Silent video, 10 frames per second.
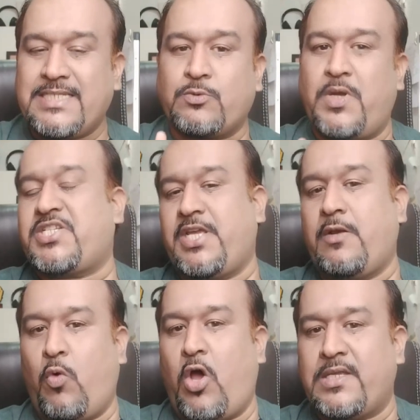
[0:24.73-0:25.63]
this
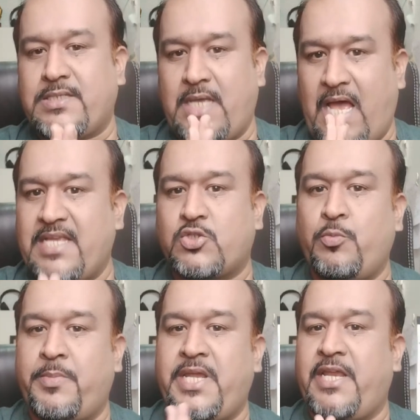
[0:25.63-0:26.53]
question was
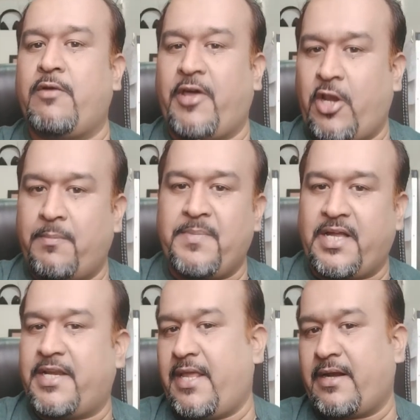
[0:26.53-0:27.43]
asked to me in one of
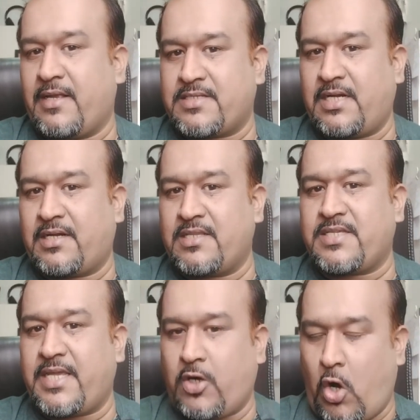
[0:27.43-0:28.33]
the career
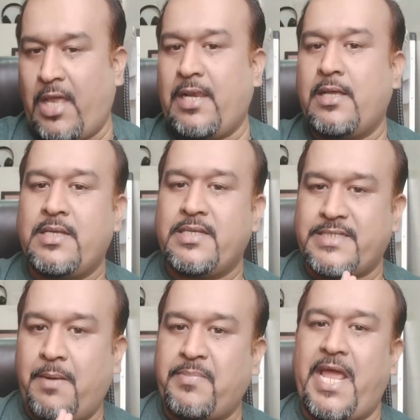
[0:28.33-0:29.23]
consultancy call
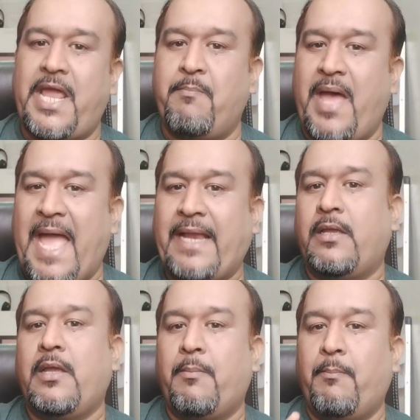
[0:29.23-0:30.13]
some time
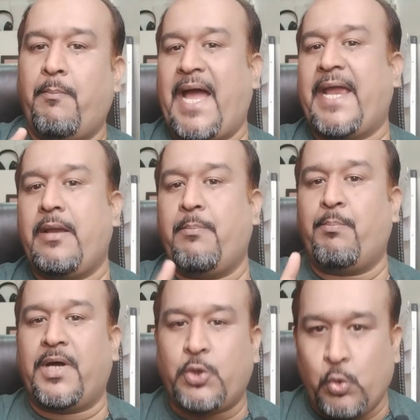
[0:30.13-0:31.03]
back by
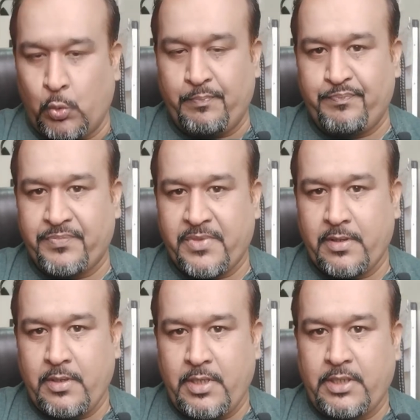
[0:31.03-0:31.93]
Madhu.
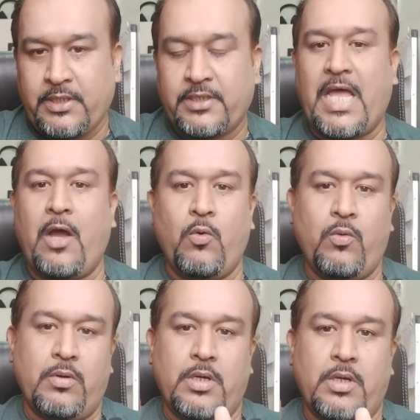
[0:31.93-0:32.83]

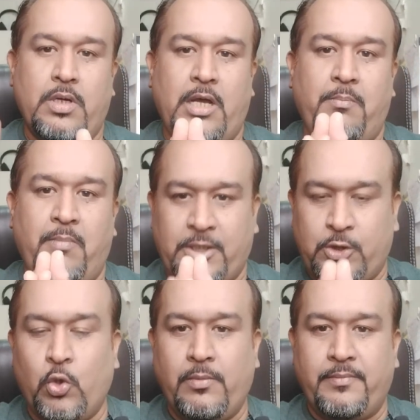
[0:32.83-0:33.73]
Now,
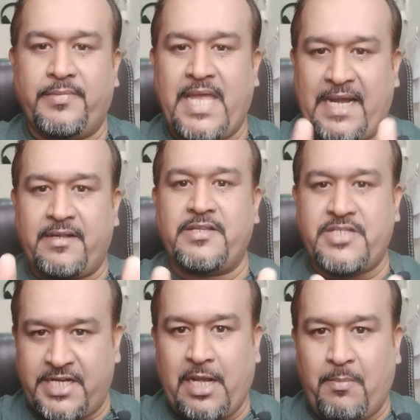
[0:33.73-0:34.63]
Madhu, that
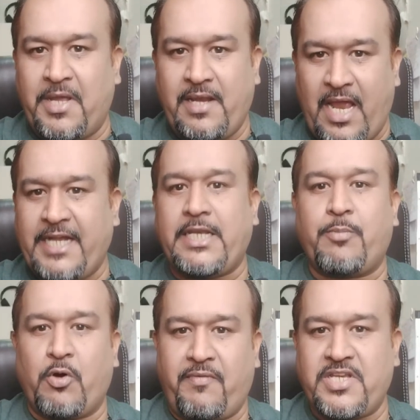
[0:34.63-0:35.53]
gentleman,
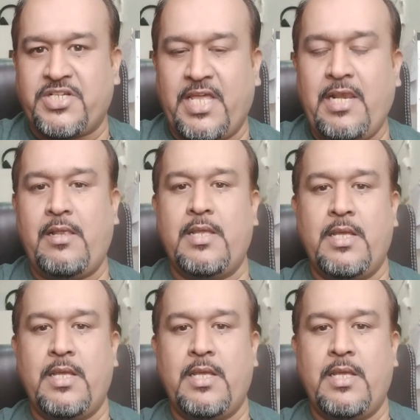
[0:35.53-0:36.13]
IT professional,